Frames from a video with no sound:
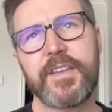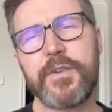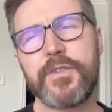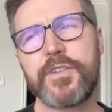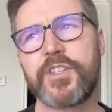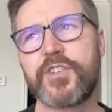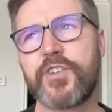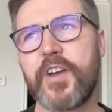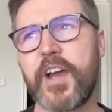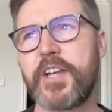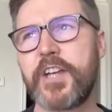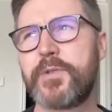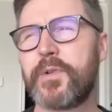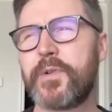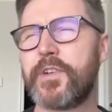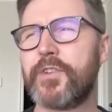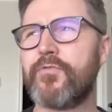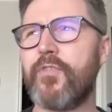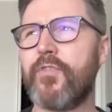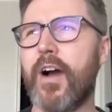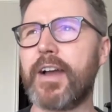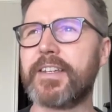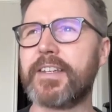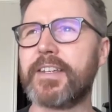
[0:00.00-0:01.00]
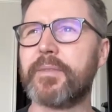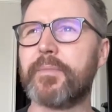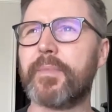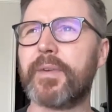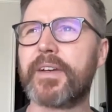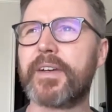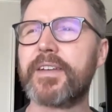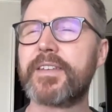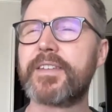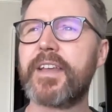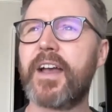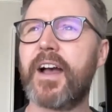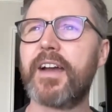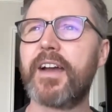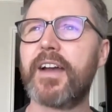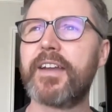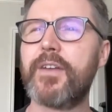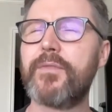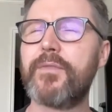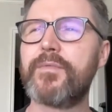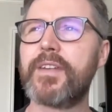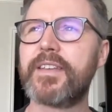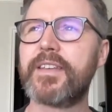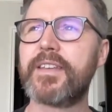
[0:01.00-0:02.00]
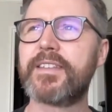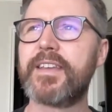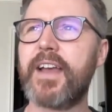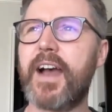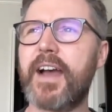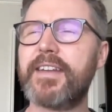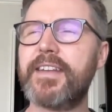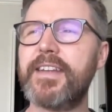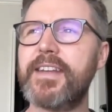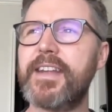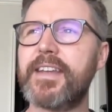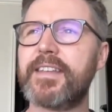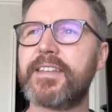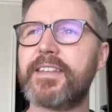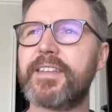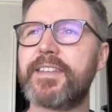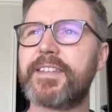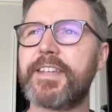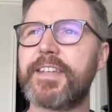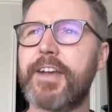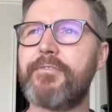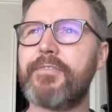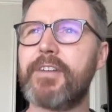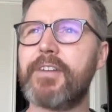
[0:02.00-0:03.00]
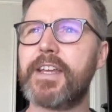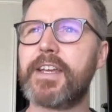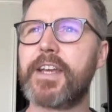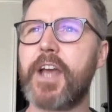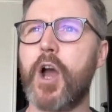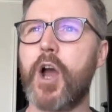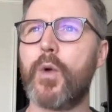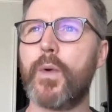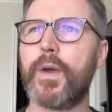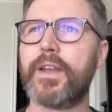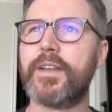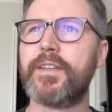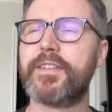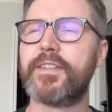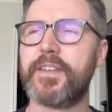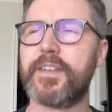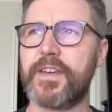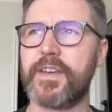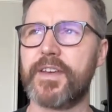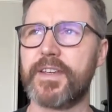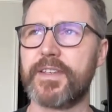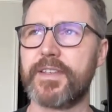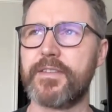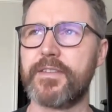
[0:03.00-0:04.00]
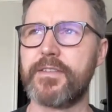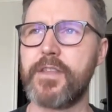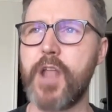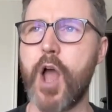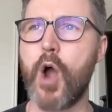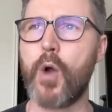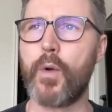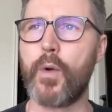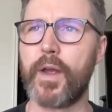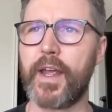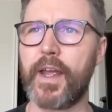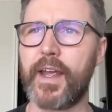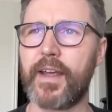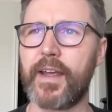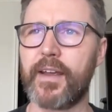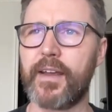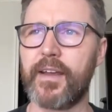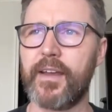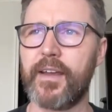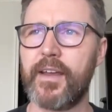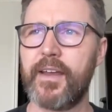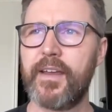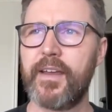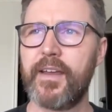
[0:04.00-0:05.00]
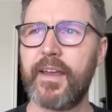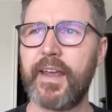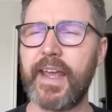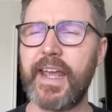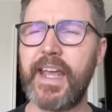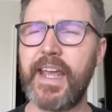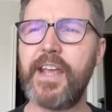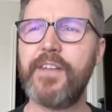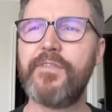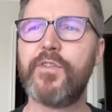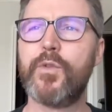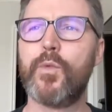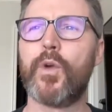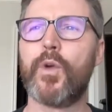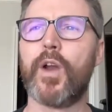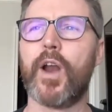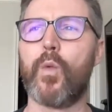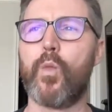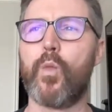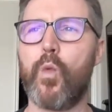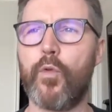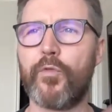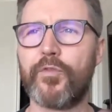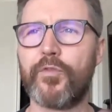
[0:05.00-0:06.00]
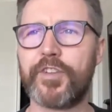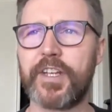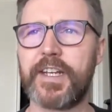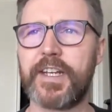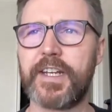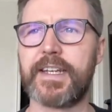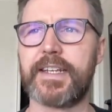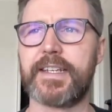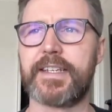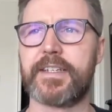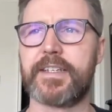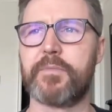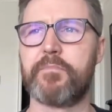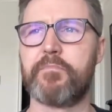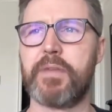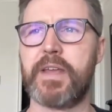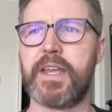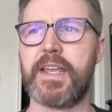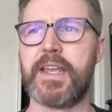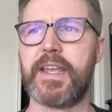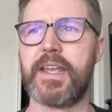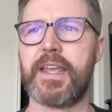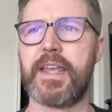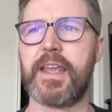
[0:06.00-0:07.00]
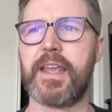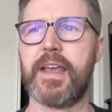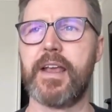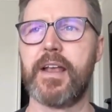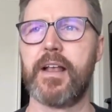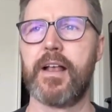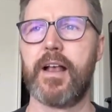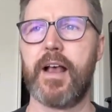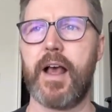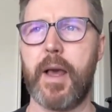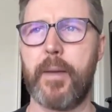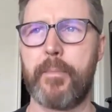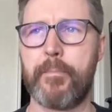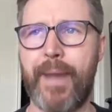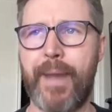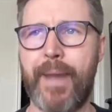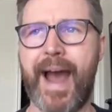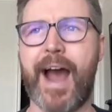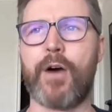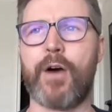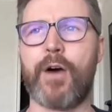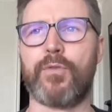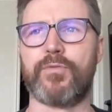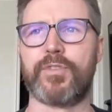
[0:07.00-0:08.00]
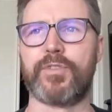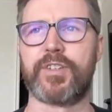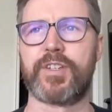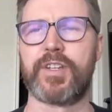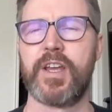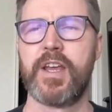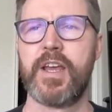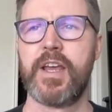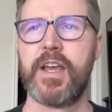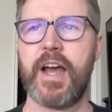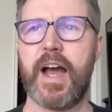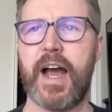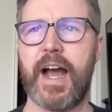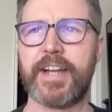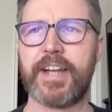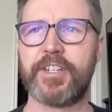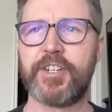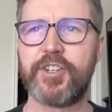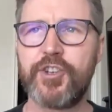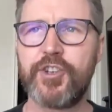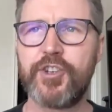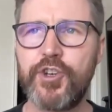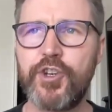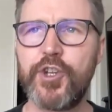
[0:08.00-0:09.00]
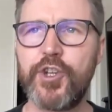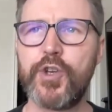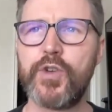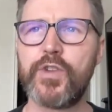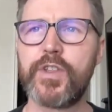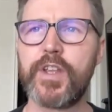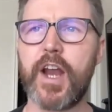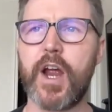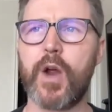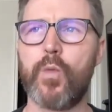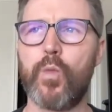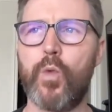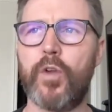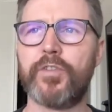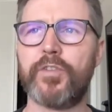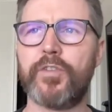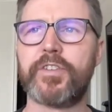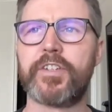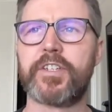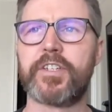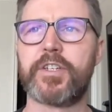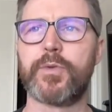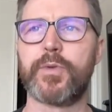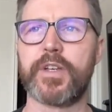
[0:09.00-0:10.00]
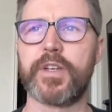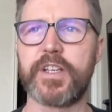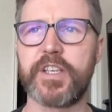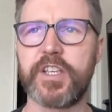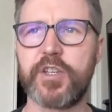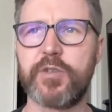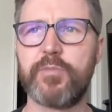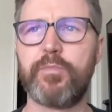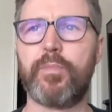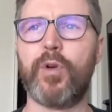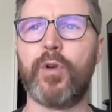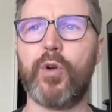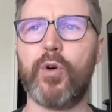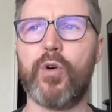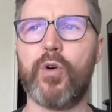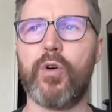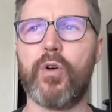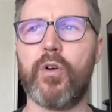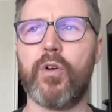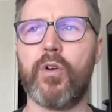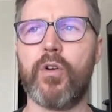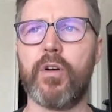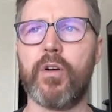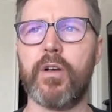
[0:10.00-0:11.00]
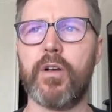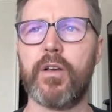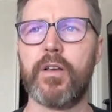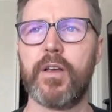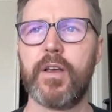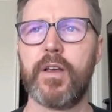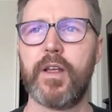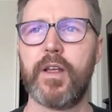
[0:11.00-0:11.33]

so strange when you're writing, because I didn't necessarily go into this knowing even what I wanted it to be about. I just knew that I wanted to explore